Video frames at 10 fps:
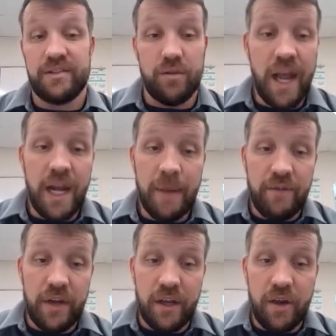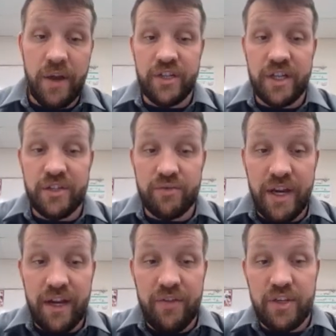Okay, and I'm even going to go ahead and change this right
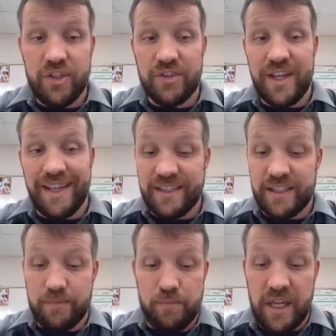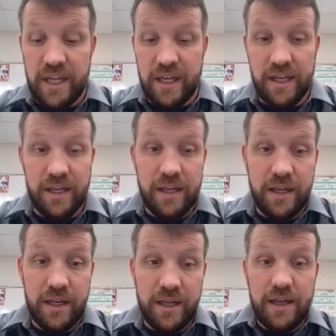here. This should say speed,
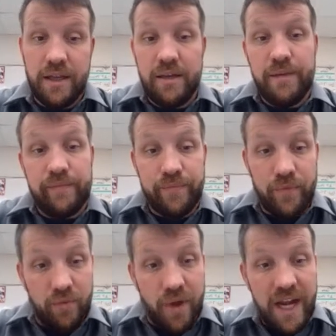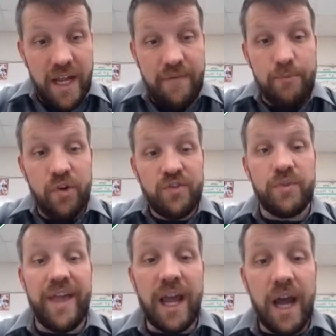right? If it moves
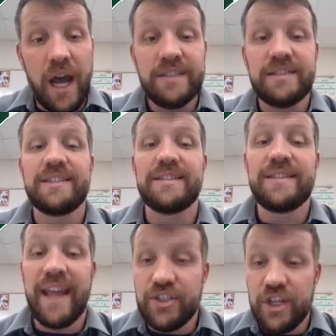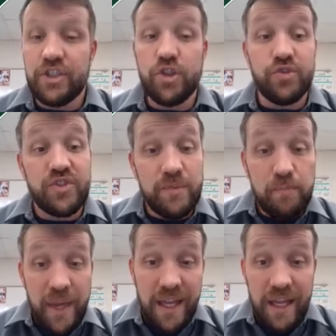with a constant tangential
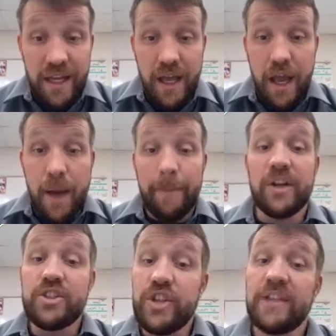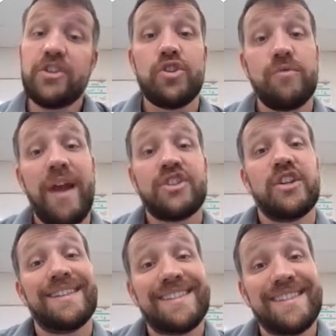speed but changes
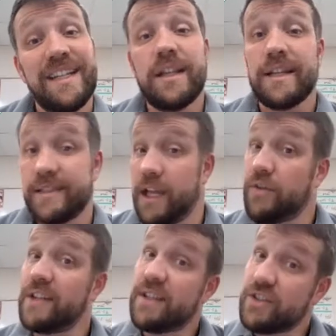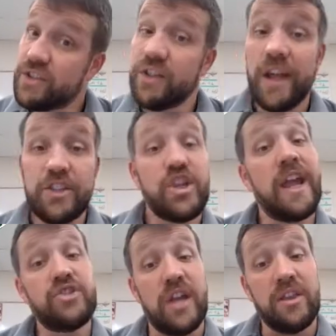direction, it still accelerates. There's still a
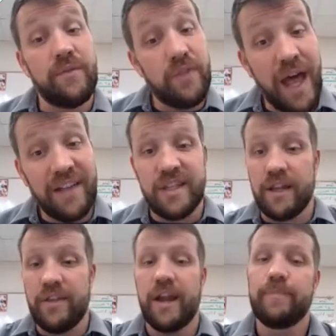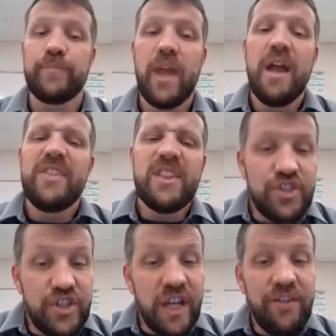change in the velocity there. This
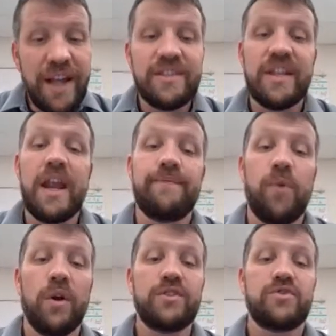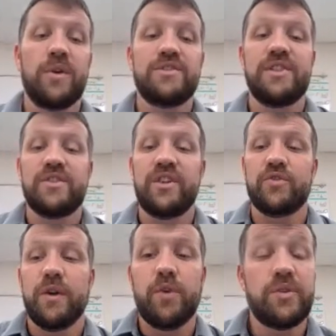generates then a force towards the
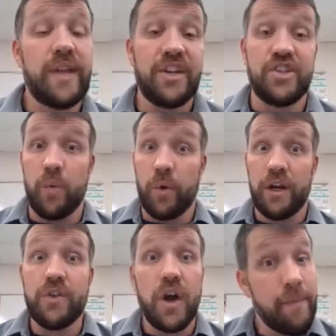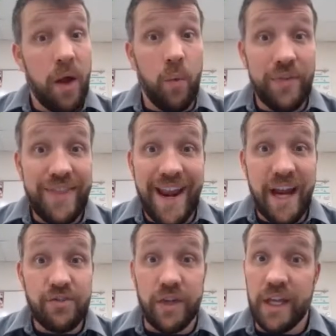center of rotation, and we're going to talk about what that
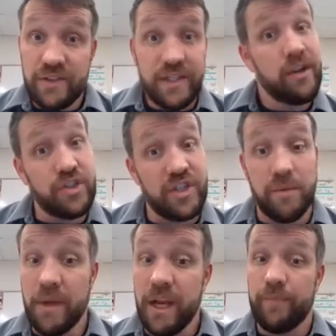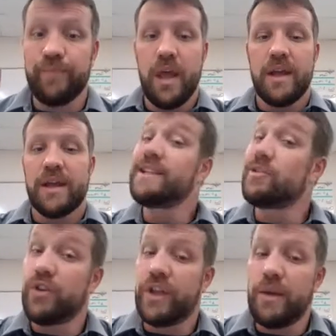actually is here in just a minute, because that's
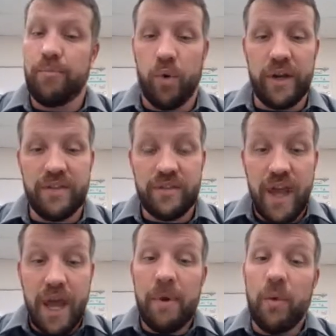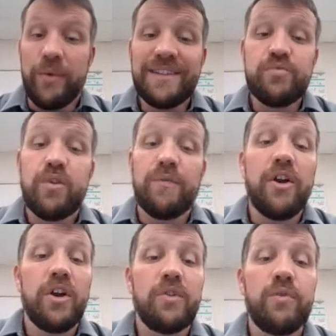really important. But that's
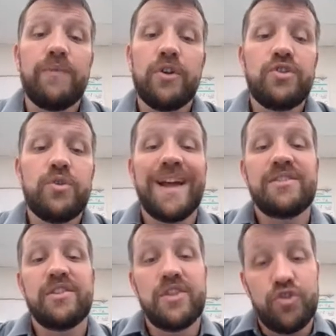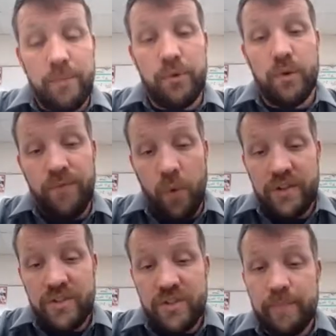referred to as the centripetal
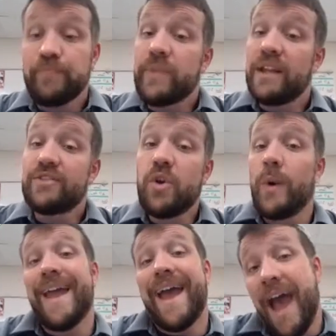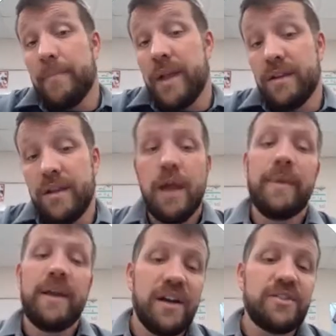force. It's going to happen
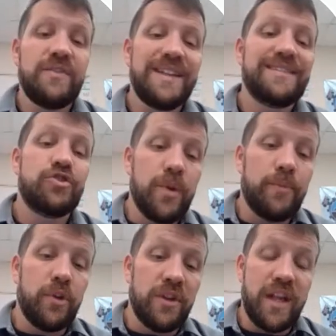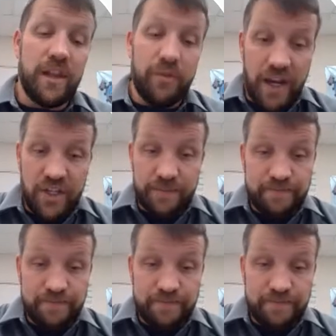because of the centripetal acceleration.